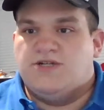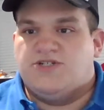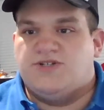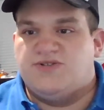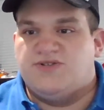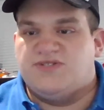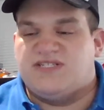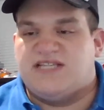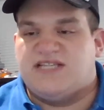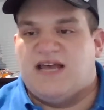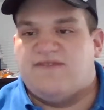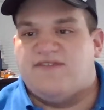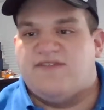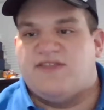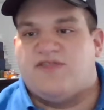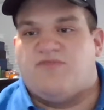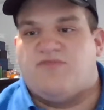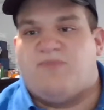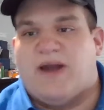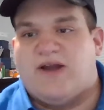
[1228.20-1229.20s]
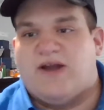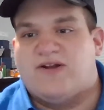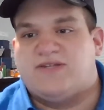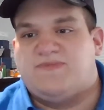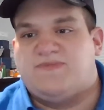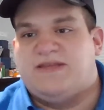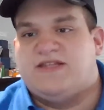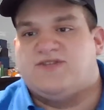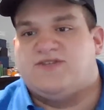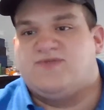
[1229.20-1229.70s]
June 7th,
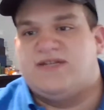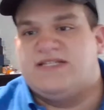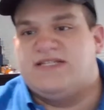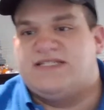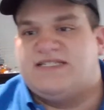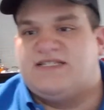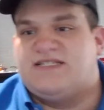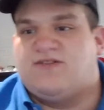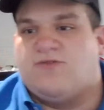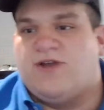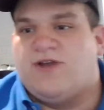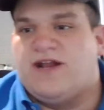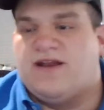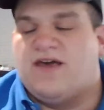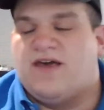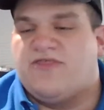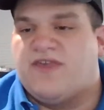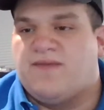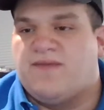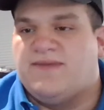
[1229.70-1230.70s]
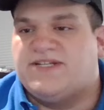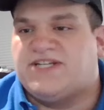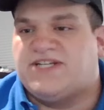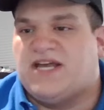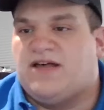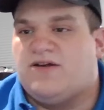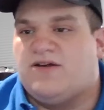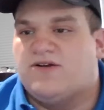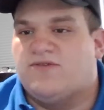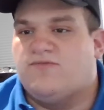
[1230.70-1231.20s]
Pirates beat the Twins 3-0. Mitch
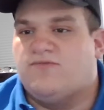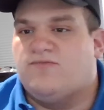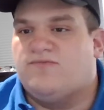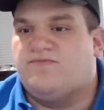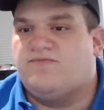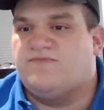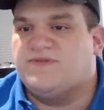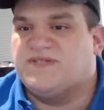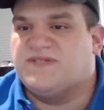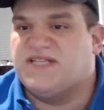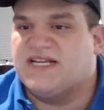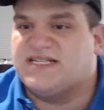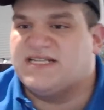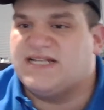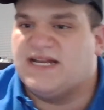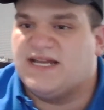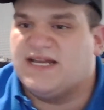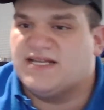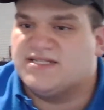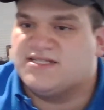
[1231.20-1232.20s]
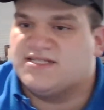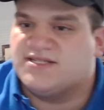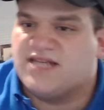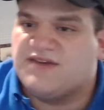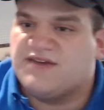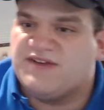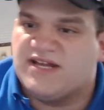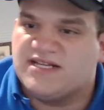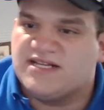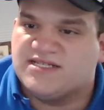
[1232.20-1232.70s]
Keller, 6 innings,
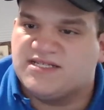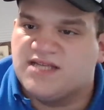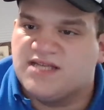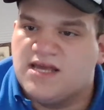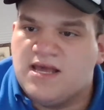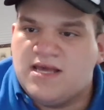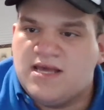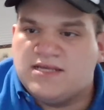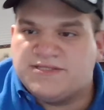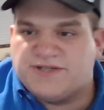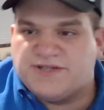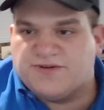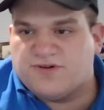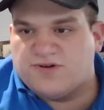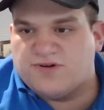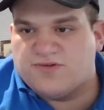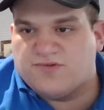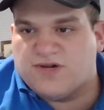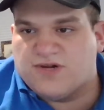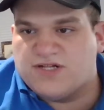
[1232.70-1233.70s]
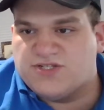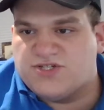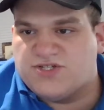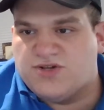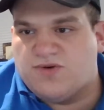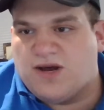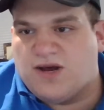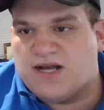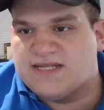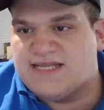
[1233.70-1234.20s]
7 hits, 0 runs,
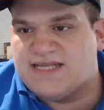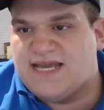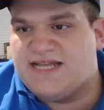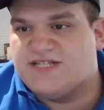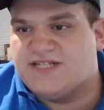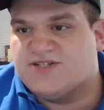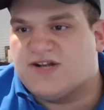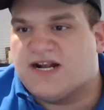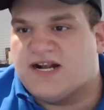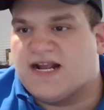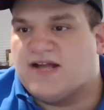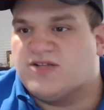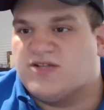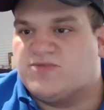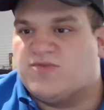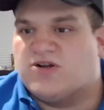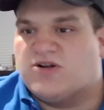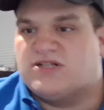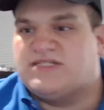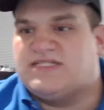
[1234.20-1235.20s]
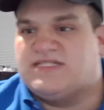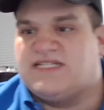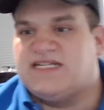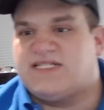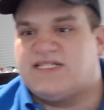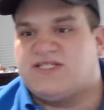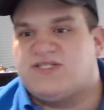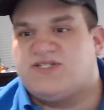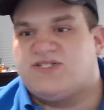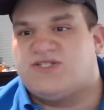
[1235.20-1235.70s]
2 walks, 8 strikeouts, marks
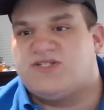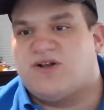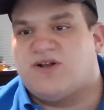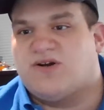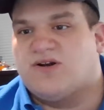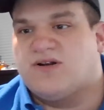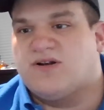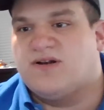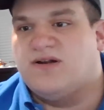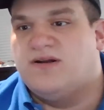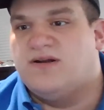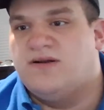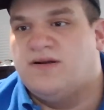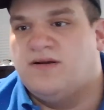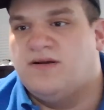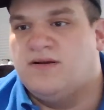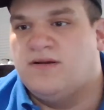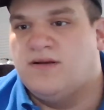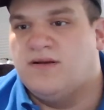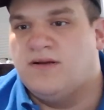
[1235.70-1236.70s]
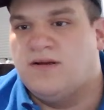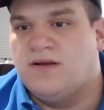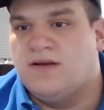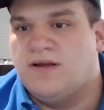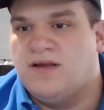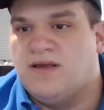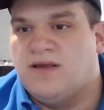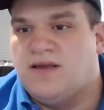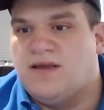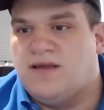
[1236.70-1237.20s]
6th start
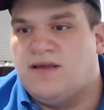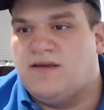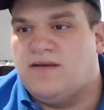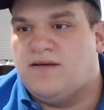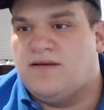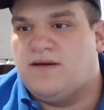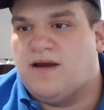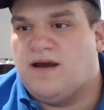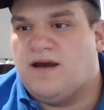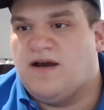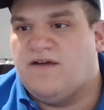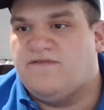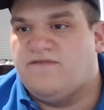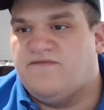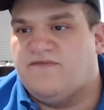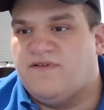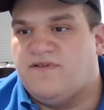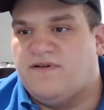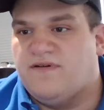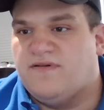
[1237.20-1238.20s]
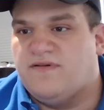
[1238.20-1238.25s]
of